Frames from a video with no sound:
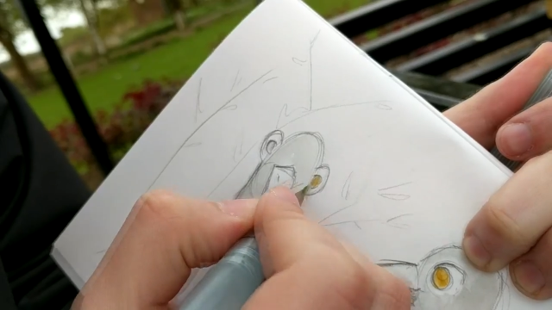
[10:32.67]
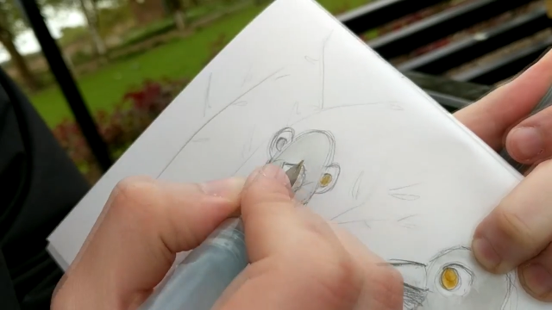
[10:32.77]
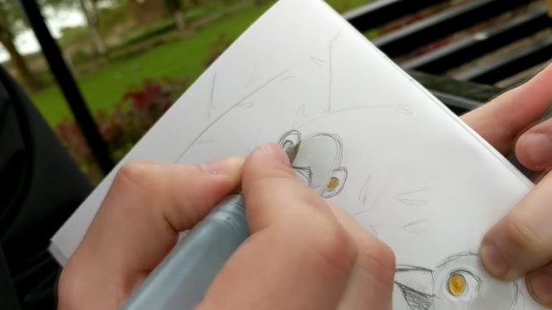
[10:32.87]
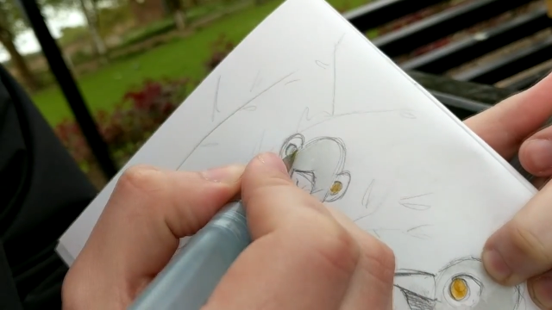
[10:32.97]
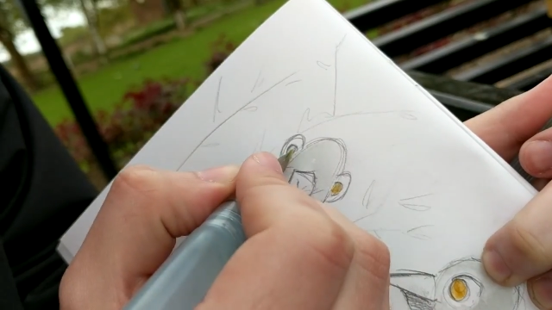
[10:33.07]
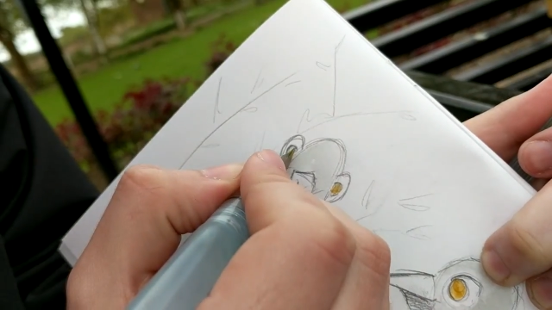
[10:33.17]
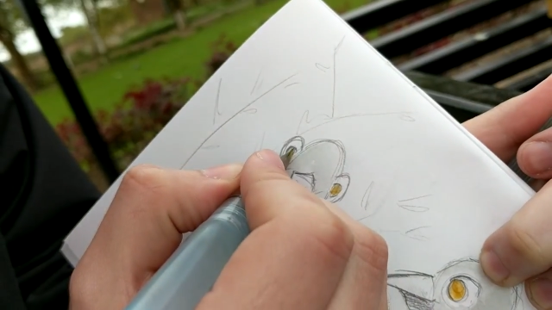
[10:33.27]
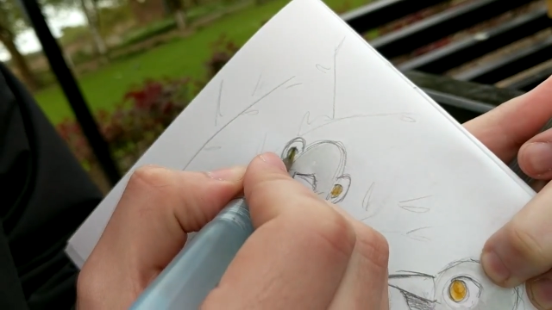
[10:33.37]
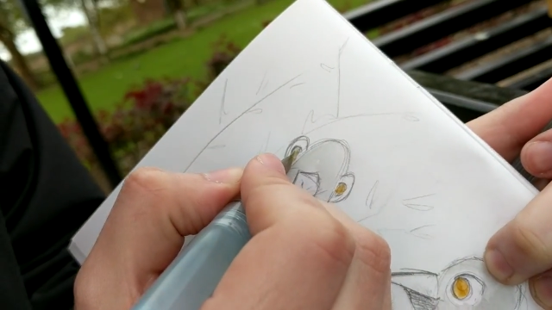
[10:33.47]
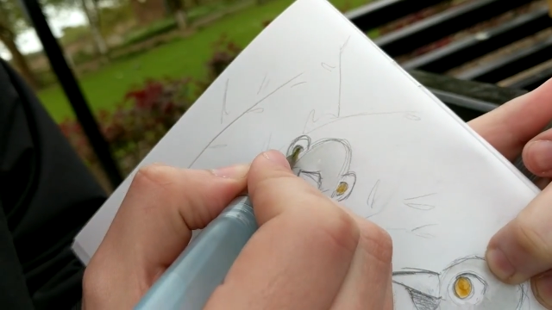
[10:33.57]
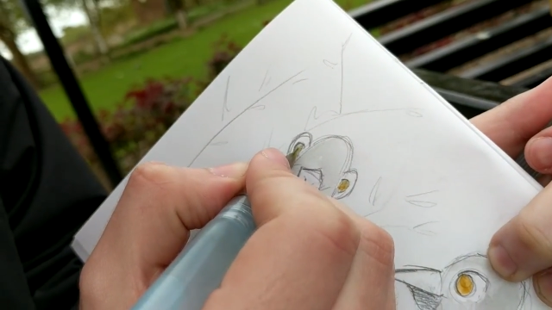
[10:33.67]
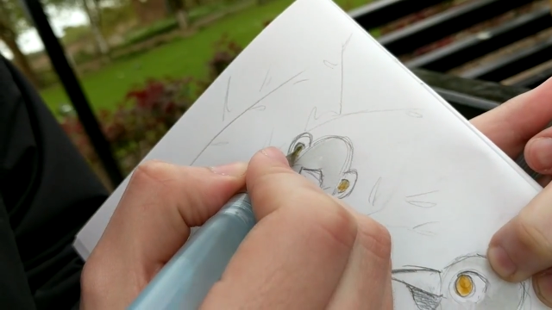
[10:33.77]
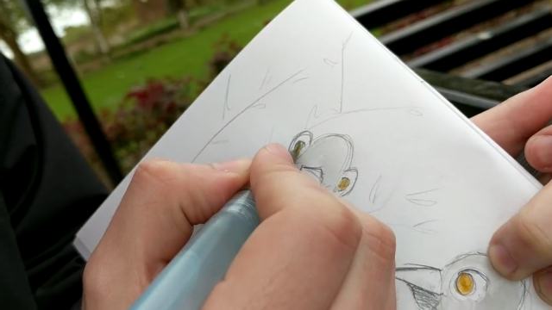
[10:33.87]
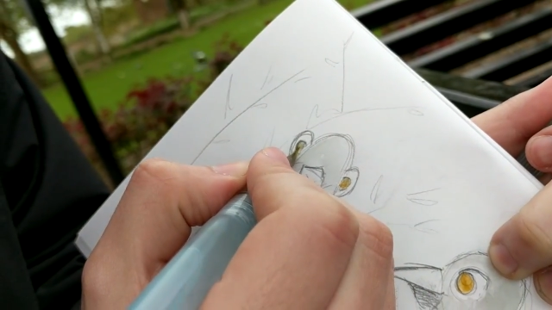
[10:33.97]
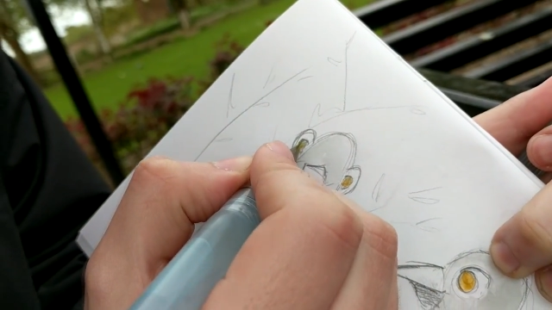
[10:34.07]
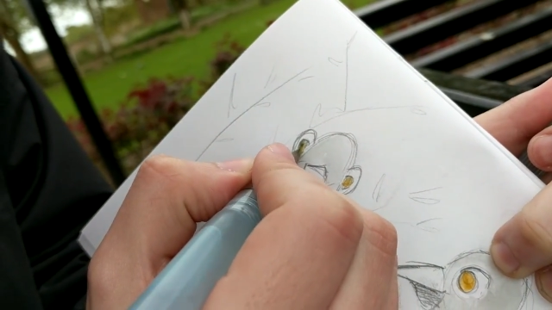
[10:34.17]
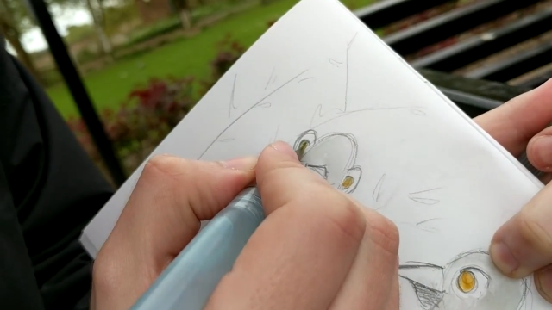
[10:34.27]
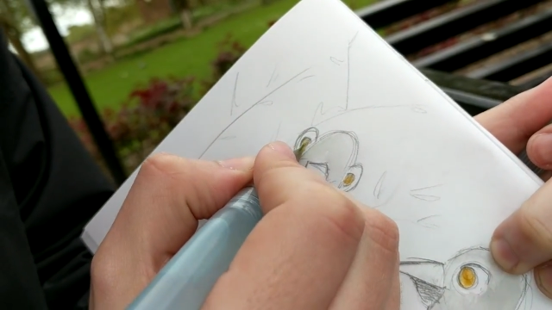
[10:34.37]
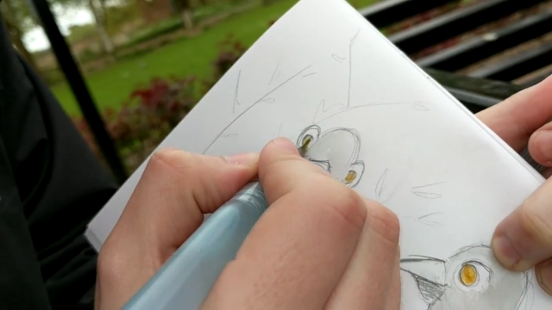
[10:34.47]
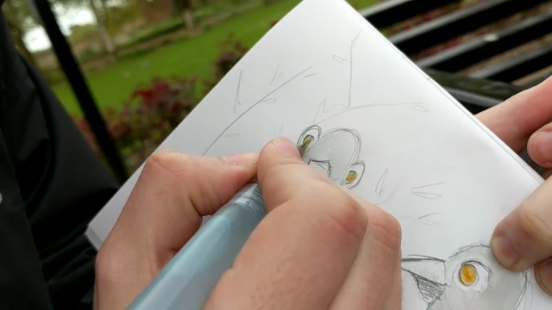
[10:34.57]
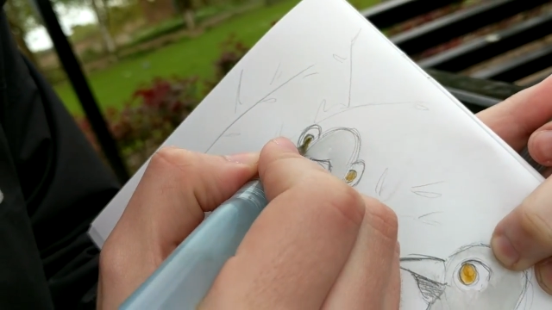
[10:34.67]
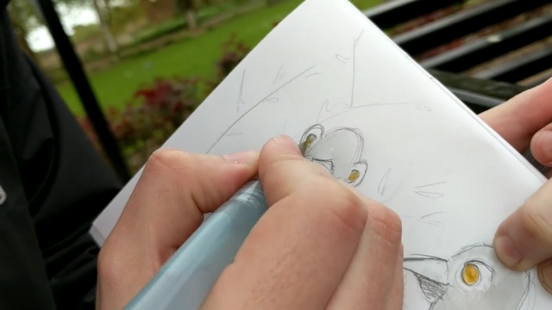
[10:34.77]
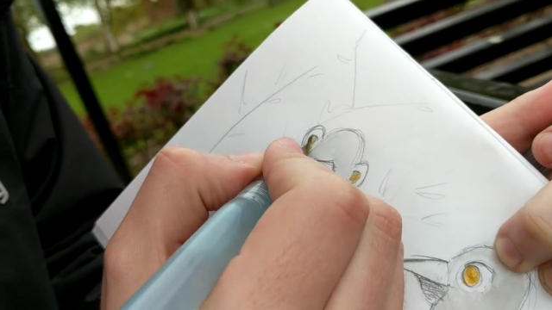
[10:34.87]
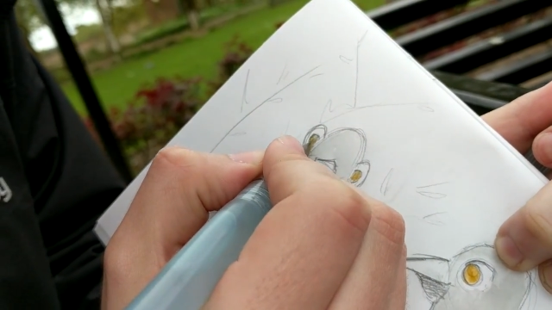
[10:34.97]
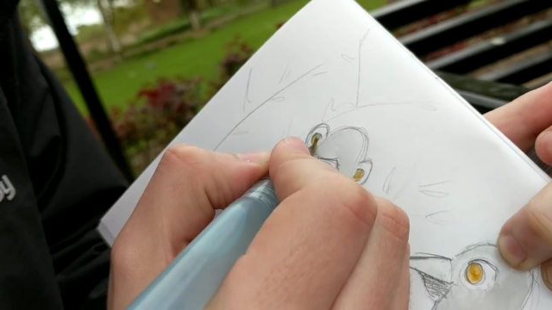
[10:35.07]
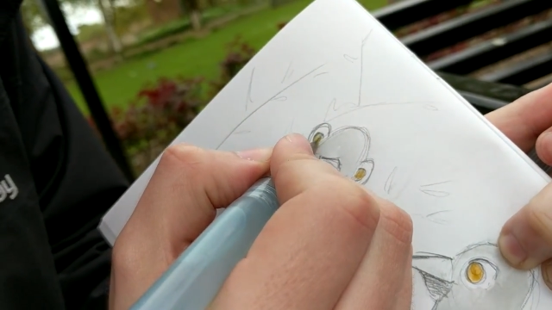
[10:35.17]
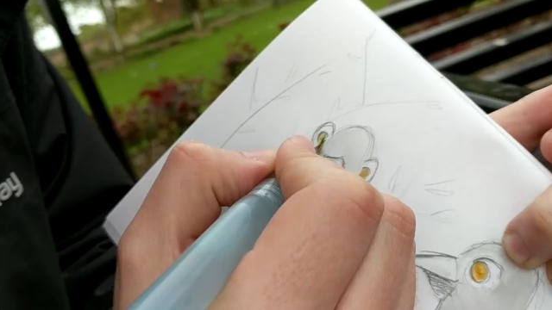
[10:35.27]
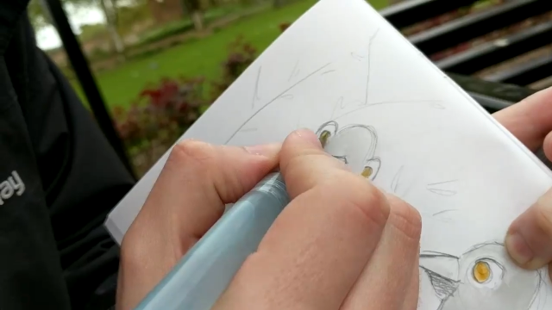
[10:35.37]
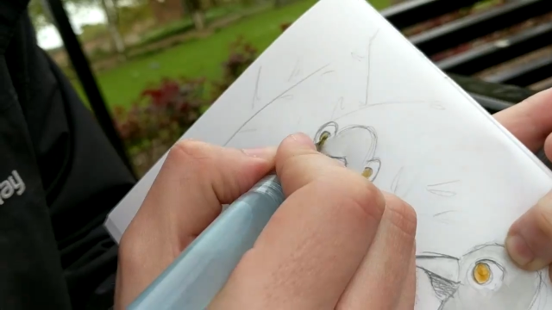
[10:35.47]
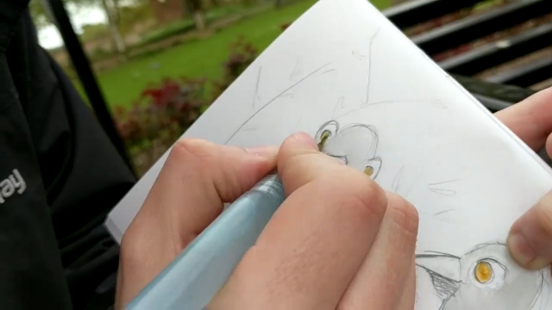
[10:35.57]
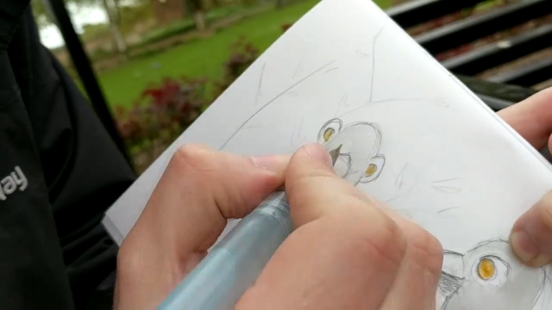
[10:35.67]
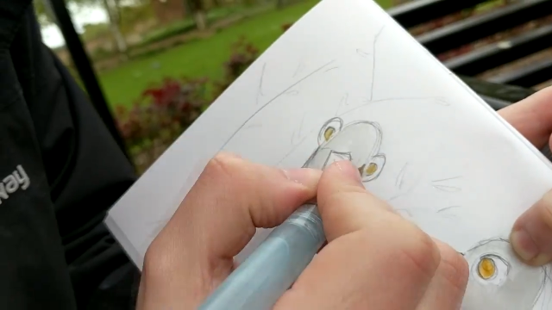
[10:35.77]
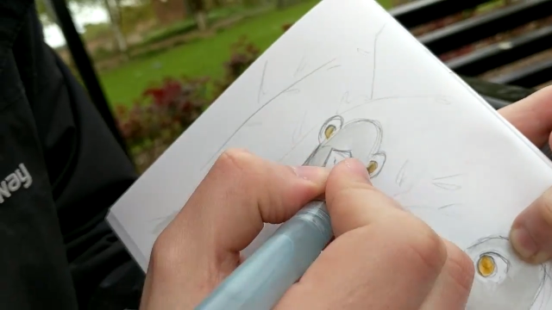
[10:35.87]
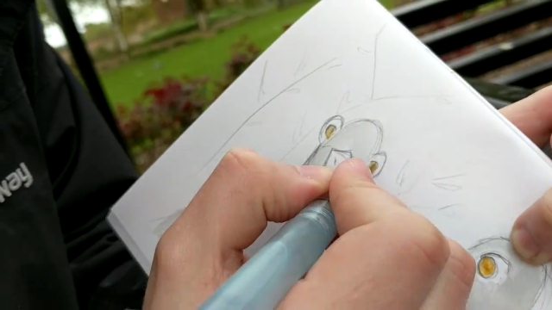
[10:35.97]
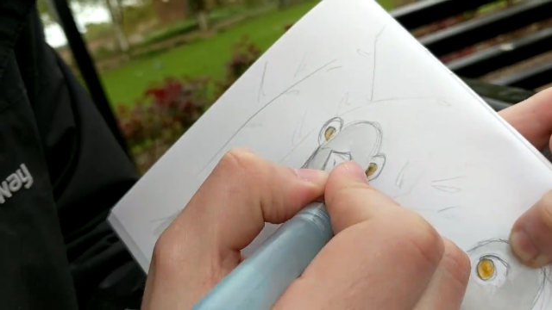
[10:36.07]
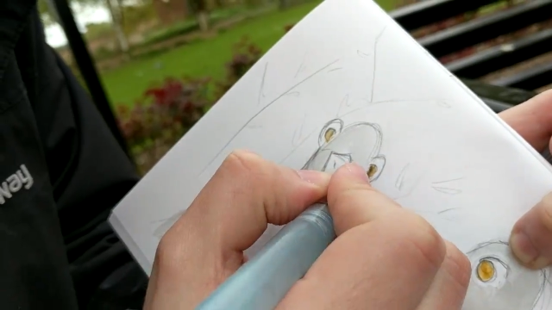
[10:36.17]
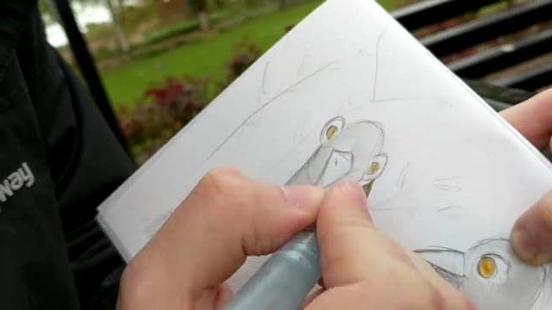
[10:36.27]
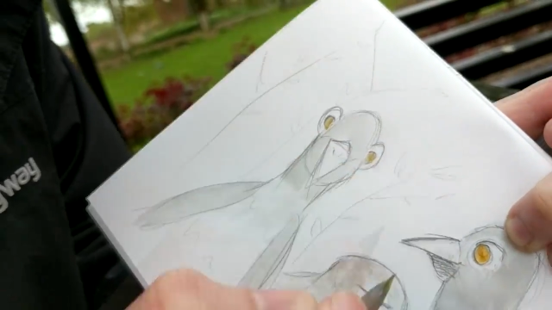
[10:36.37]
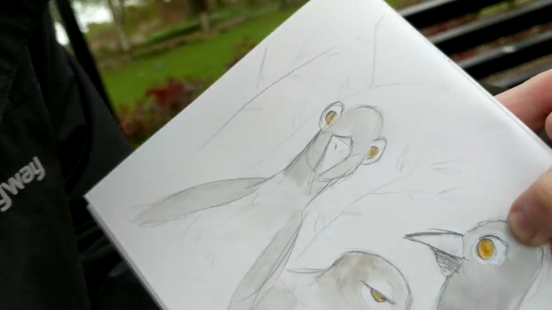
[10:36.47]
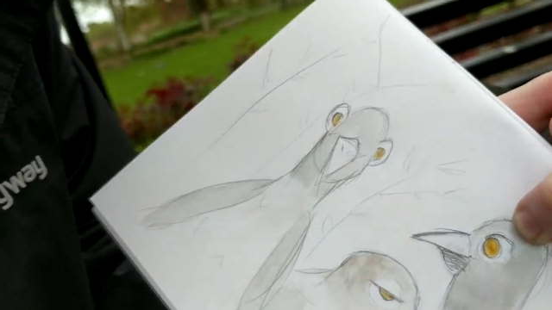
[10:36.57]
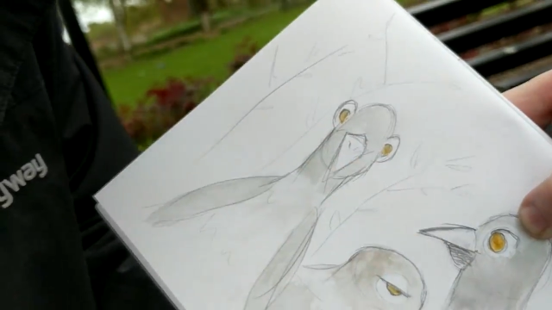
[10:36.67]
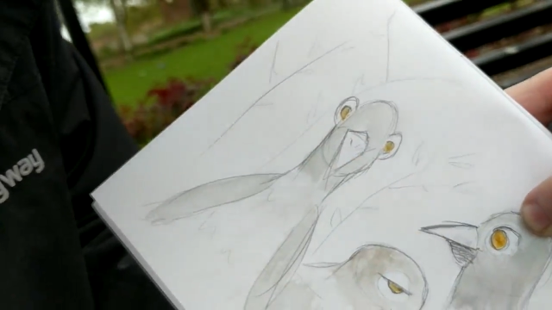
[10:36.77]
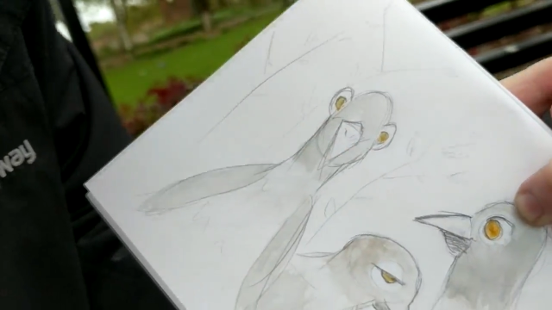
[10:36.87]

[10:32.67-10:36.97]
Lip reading: No face is visible, so there are no lips to read.